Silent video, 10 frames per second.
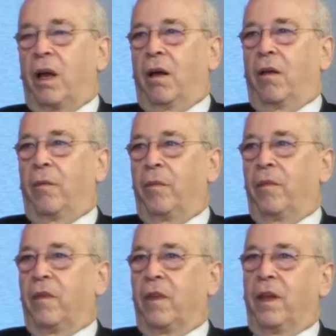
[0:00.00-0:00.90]

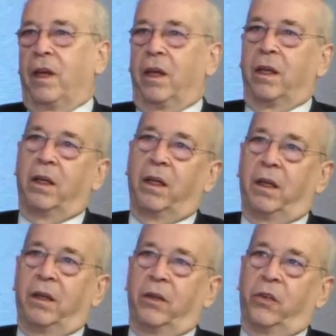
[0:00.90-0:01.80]
um, it
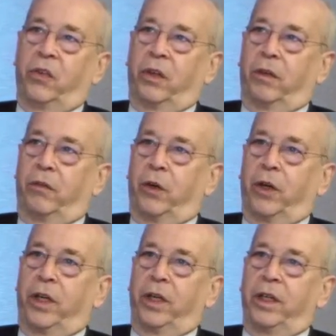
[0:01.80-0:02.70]
is a
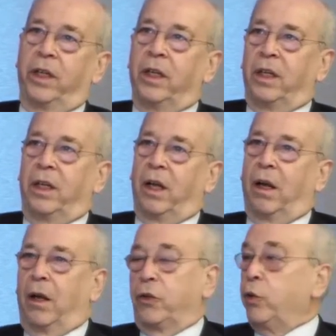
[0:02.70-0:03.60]
very
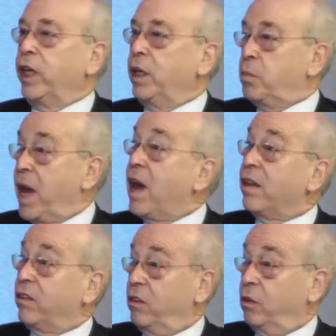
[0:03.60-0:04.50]
uh, tricky
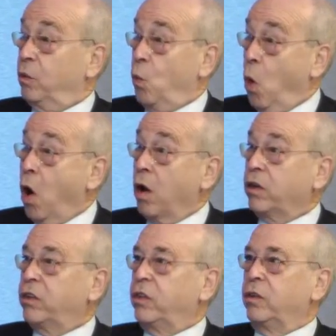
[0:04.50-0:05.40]
path to
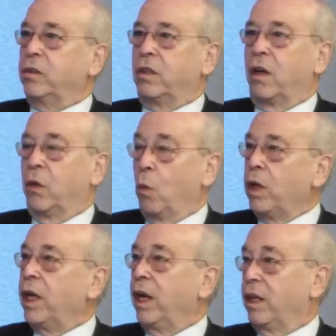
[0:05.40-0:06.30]
walk to, on the
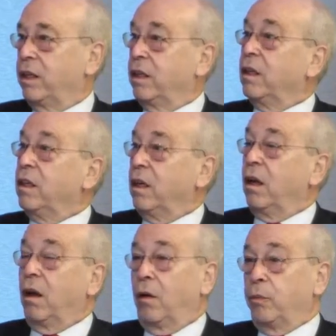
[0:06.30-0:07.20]
one hand,
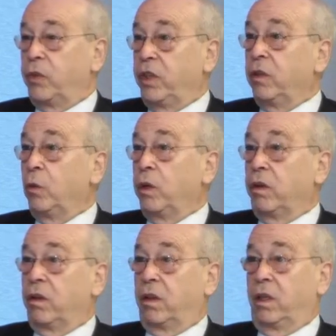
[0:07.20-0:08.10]
um, deal
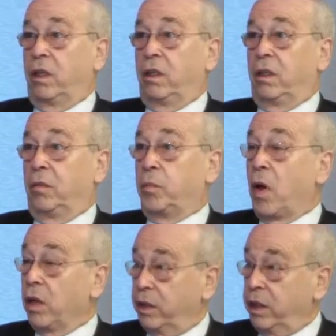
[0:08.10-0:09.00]
with the
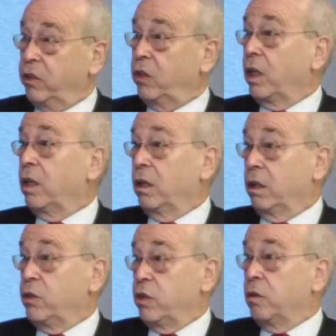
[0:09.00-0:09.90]
politics and the
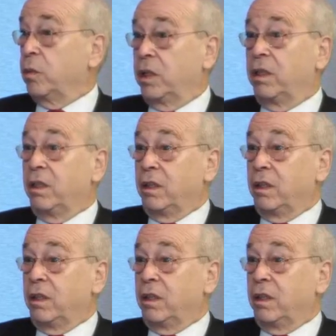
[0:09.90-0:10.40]
legitimate